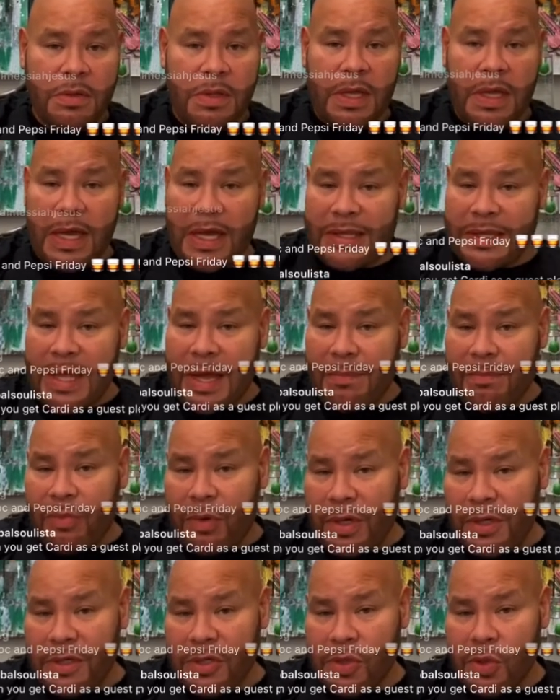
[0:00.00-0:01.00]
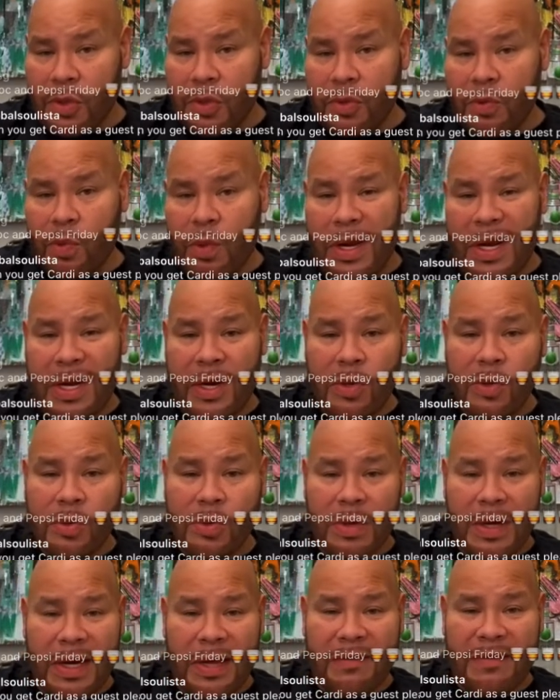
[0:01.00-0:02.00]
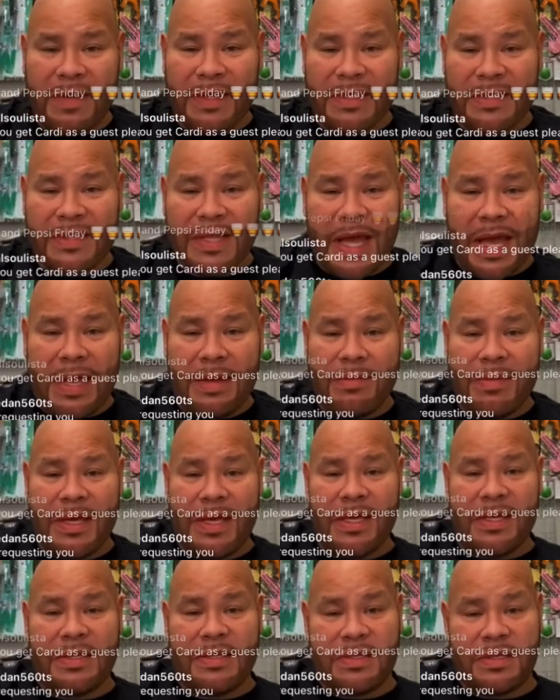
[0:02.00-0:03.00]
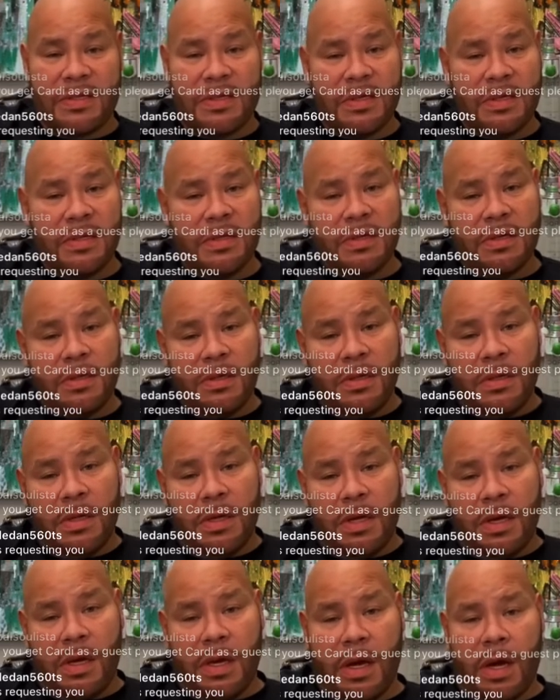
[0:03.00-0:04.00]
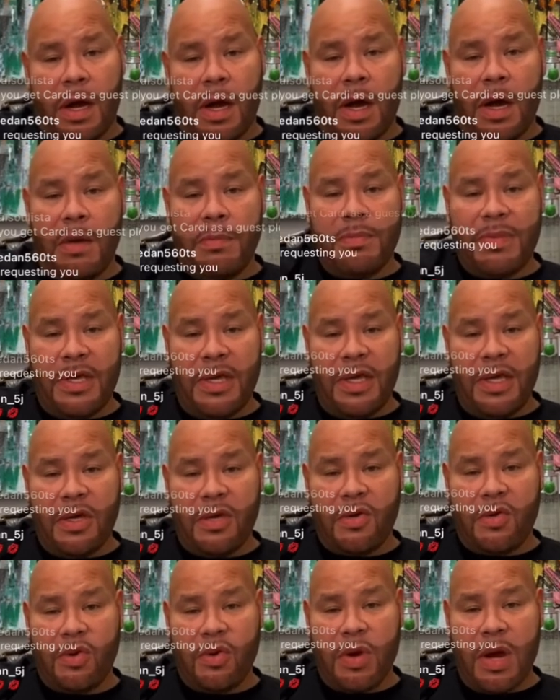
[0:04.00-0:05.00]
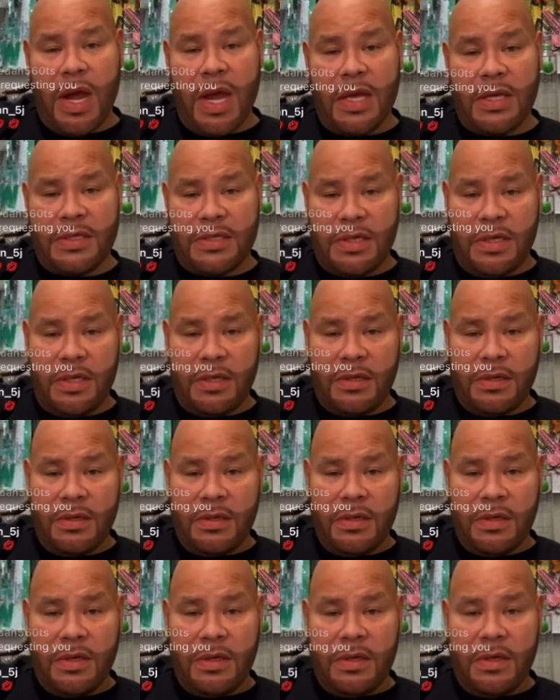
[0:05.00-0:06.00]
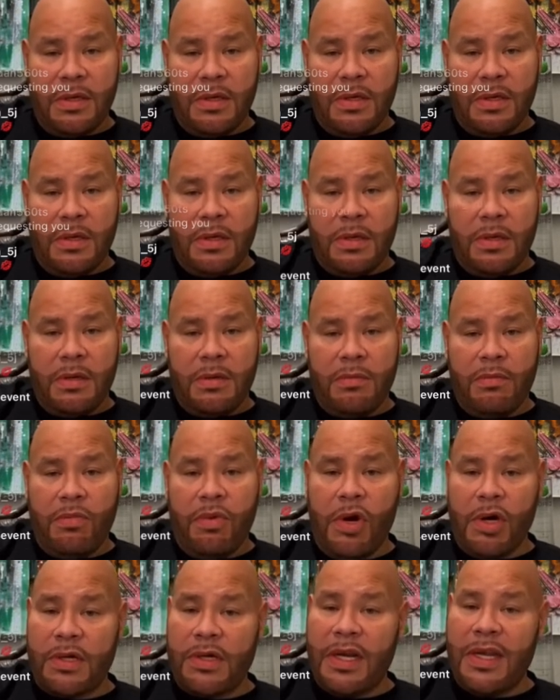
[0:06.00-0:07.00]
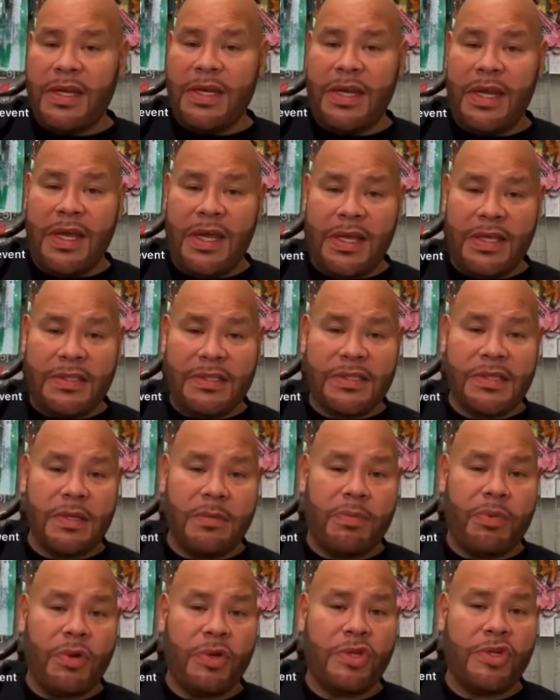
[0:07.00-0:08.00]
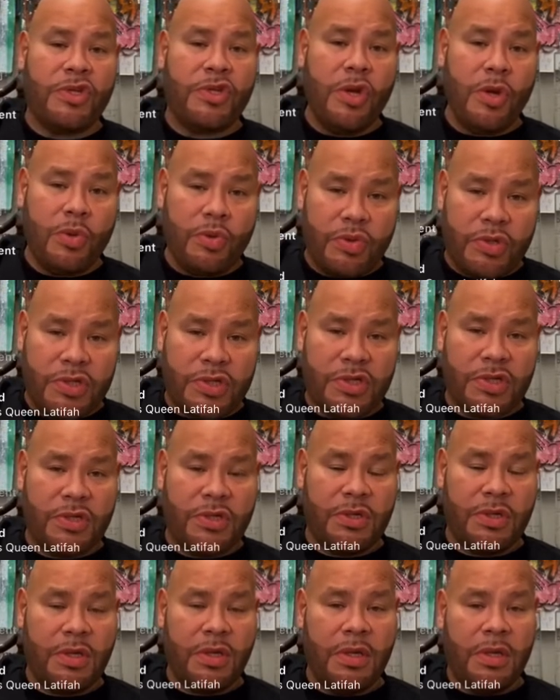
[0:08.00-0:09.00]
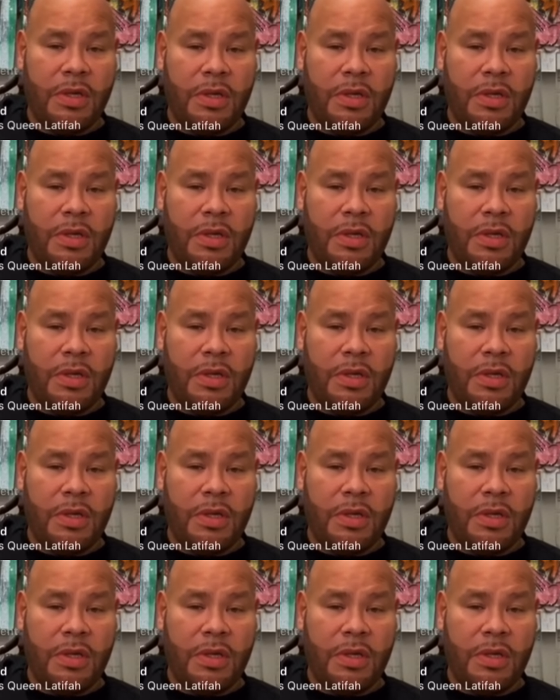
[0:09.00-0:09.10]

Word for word: They got that boy Doonwiddle, whatever his name is. I'll be crazy. Brooklyn needs to produce.